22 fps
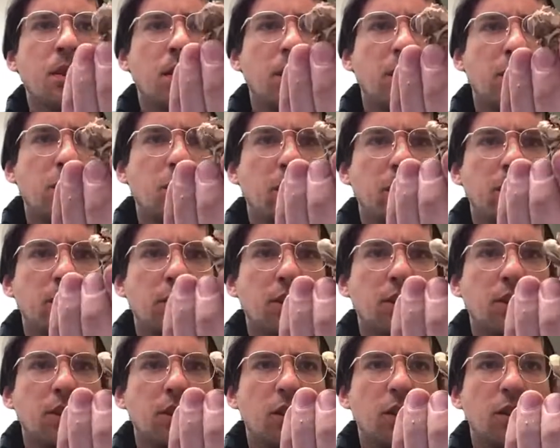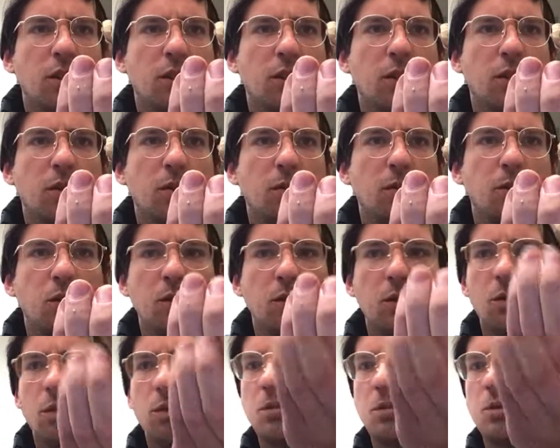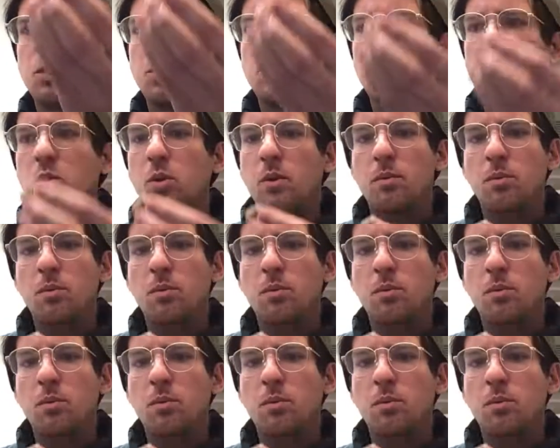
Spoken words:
this one's doing